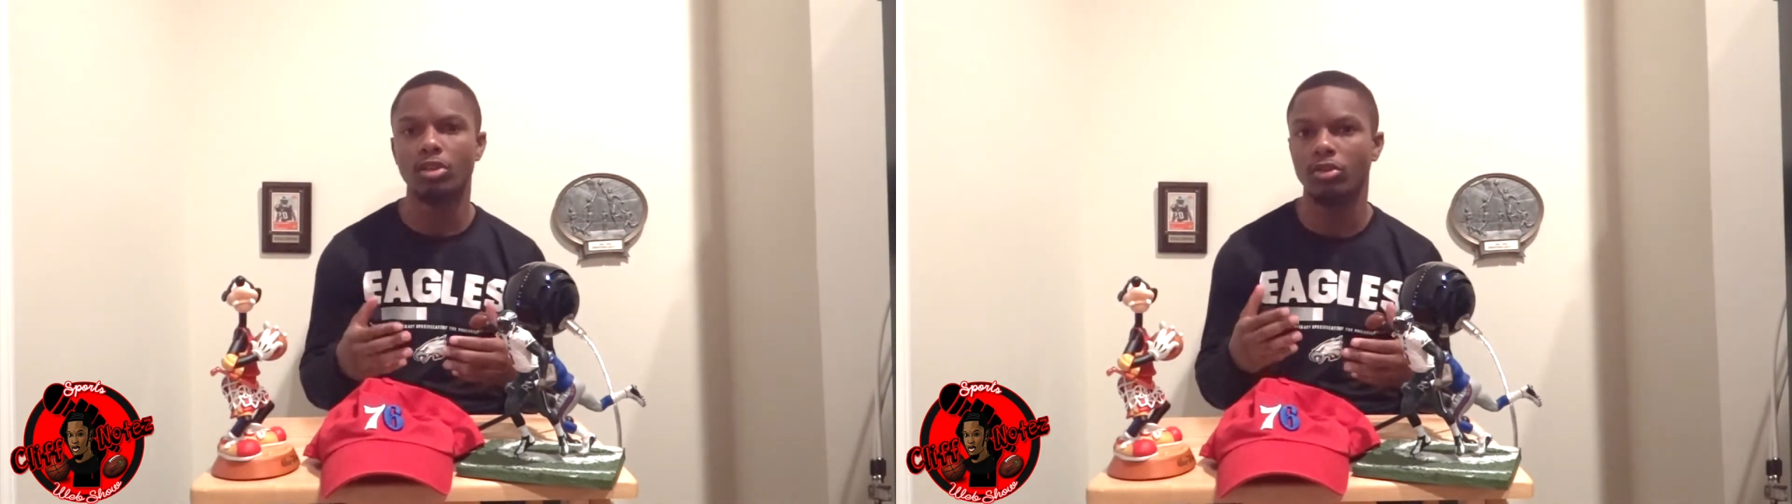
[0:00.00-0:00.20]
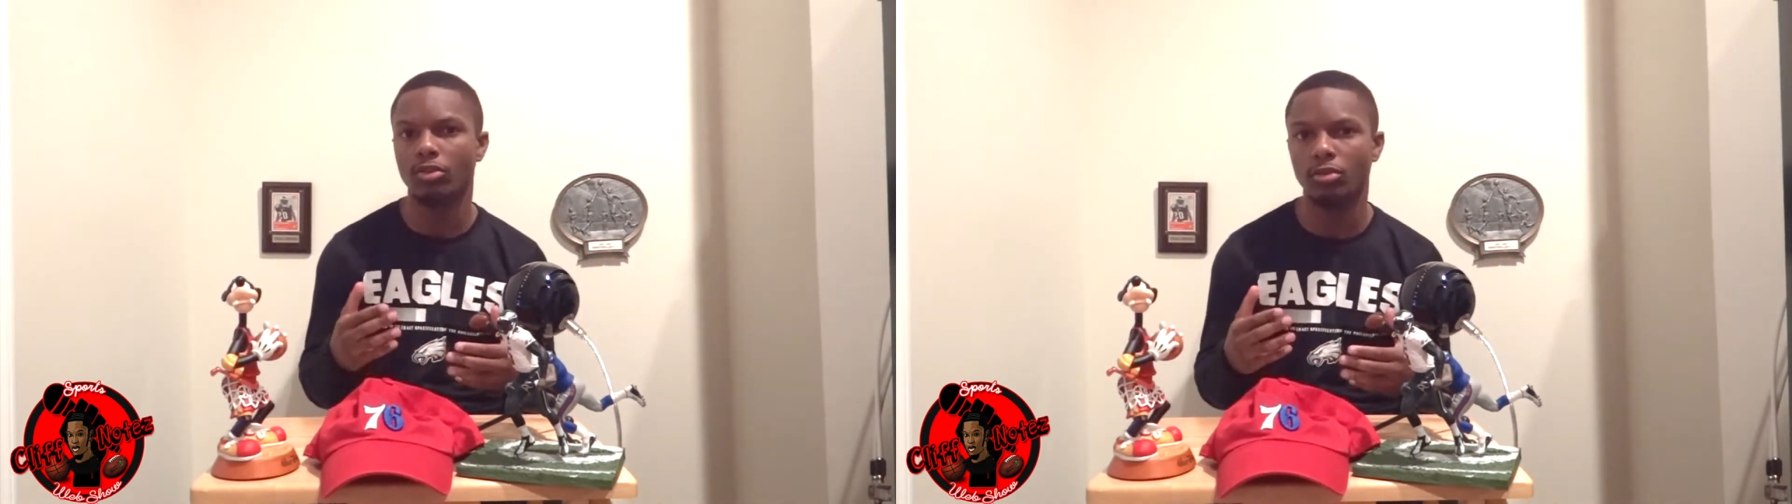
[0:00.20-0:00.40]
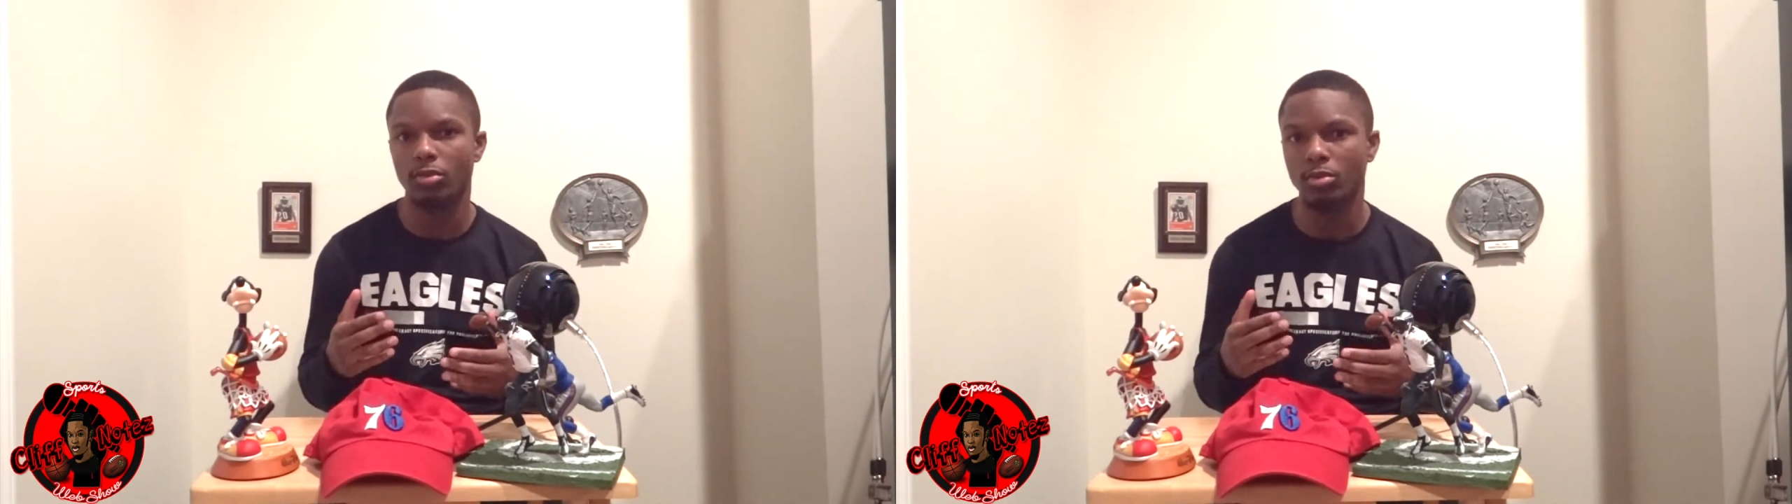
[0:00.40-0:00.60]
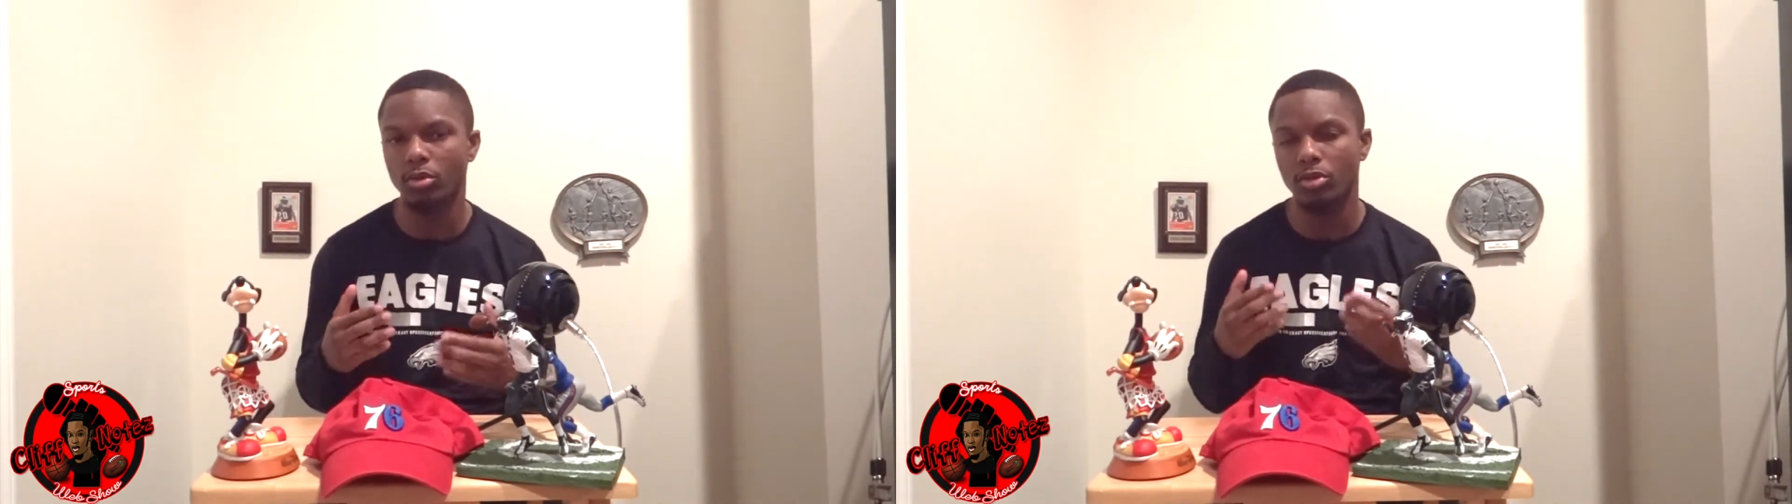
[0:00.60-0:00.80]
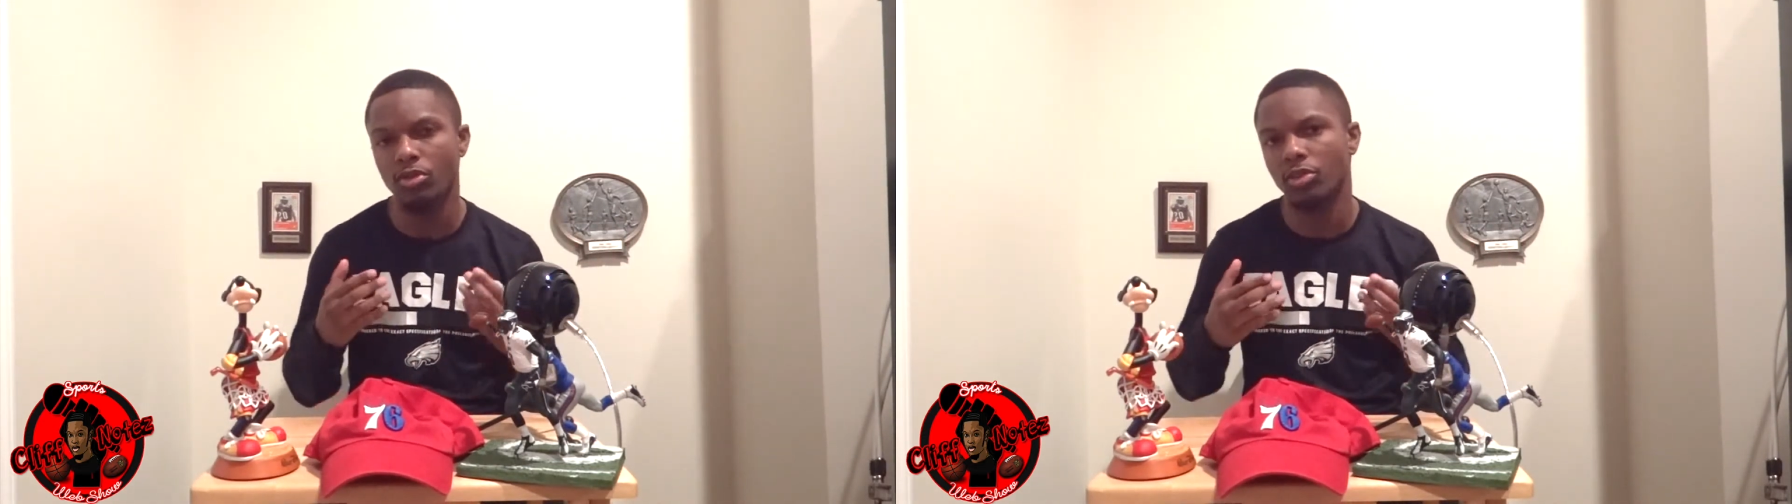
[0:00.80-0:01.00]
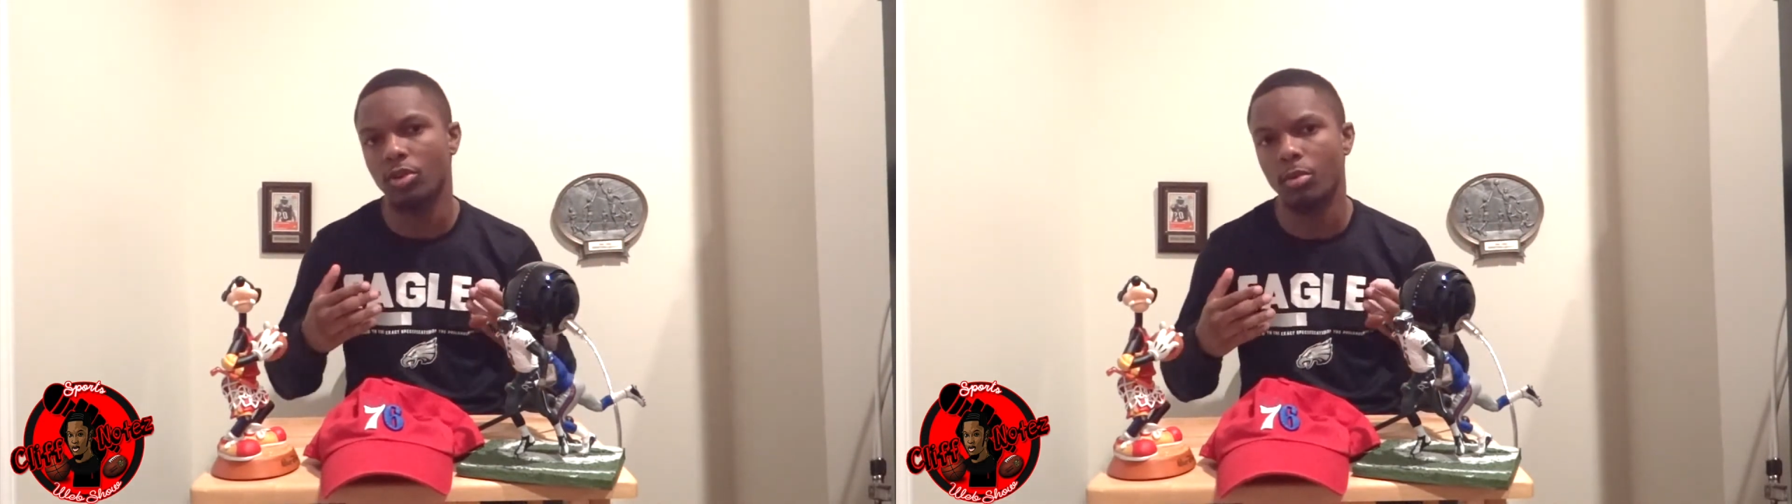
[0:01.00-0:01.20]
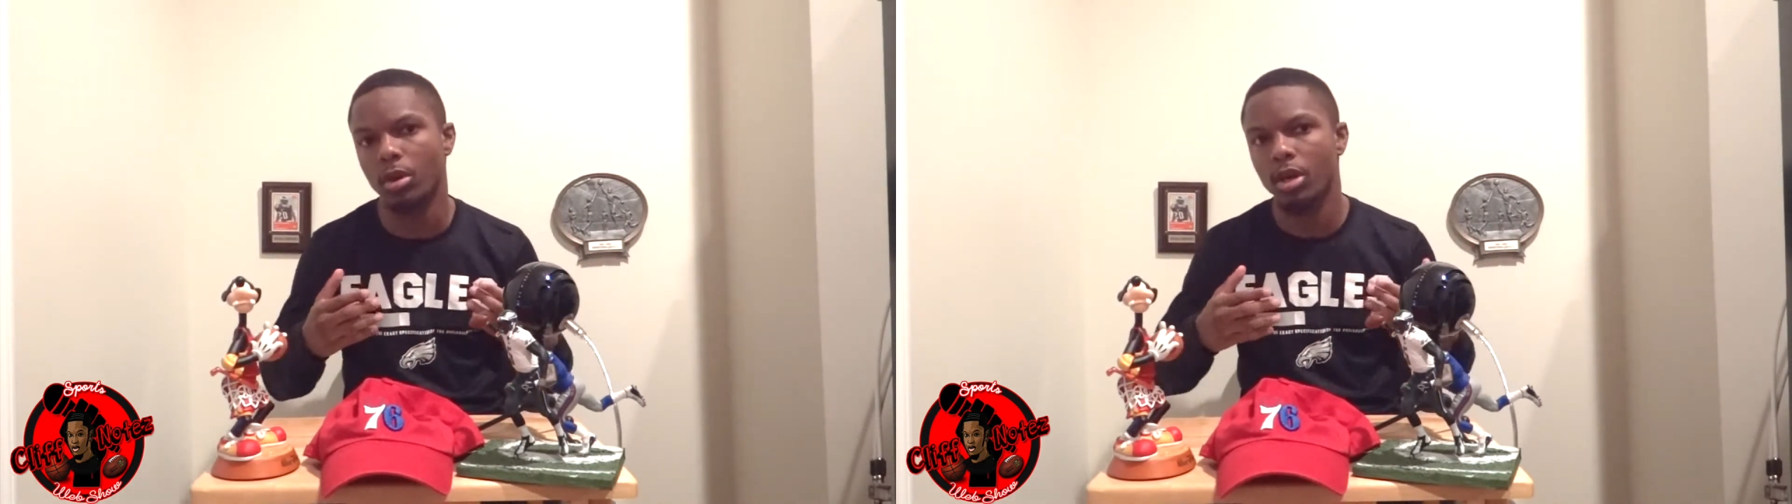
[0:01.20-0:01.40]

to do the show